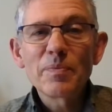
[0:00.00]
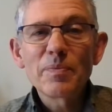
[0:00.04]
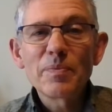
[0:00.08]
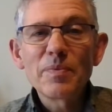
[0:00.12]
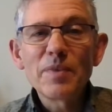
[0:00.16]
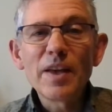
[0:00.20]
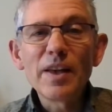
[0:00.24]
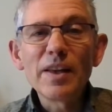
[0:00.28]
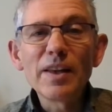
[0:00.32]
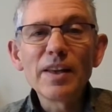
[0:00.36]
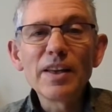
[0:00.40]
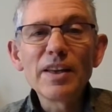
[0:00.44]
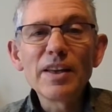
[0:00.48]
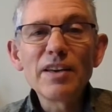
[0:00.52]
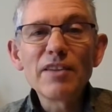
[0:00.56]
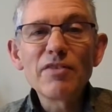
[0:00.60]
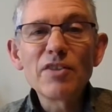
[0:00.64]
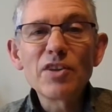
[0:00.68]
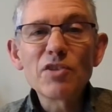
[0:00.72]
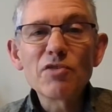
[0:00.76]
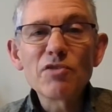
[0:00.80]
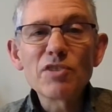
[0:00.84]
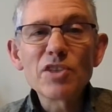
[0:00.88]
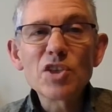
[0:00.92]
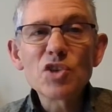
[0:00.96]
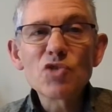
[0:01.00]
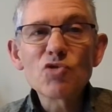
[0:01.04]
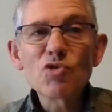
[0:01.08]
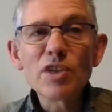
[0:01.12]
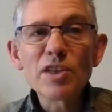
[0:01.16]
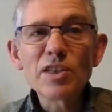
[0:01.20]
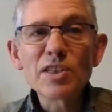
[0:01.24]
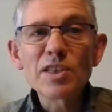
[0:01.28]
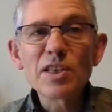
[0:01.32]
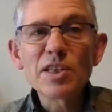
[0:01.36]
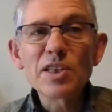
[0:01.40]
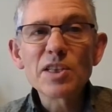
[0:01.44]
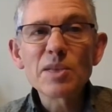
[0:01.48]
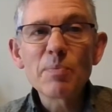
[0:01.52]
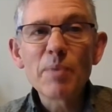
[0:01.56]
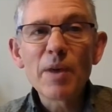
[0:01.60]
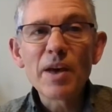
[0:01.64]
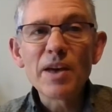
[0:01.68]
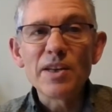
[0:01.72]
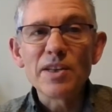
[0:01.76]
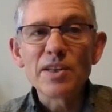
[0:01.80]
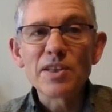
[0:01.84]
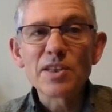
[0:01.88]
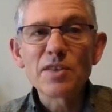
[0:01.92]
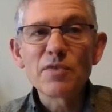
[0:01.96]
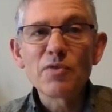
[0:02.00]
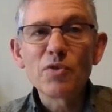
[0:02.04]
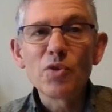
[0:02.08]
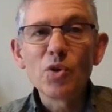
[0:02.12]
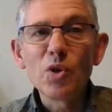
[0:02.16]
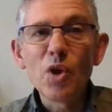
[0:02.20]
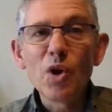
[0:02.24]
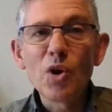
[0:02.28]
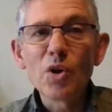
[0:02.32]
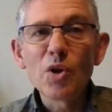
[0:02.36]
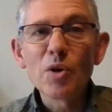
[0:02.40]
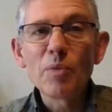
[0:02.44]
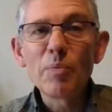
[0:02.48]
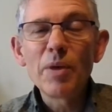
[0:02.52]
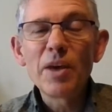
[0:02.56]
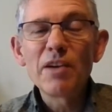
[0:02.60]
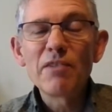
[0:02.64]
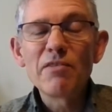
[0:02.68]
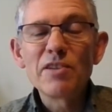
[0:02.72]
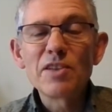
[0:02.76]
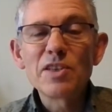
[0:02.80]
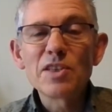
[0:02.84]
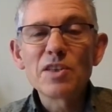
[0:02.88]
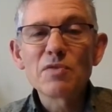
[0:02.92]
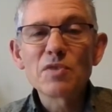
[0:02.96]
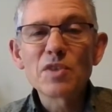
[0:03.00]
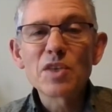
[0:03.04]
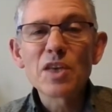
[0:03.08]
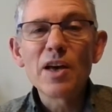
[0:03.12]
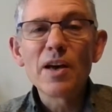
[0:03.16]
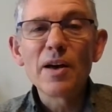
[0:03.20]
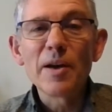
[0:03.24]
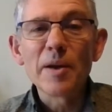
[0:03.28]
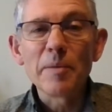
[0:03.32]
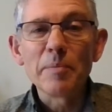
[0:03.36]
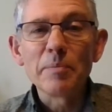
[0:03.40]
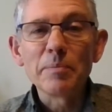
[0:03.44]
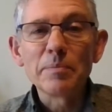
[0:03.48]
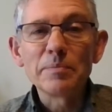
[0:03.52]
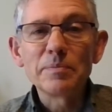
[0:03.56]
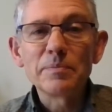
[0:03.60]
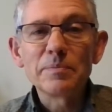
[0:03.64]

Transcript: They live in a restricted space for long periods of time.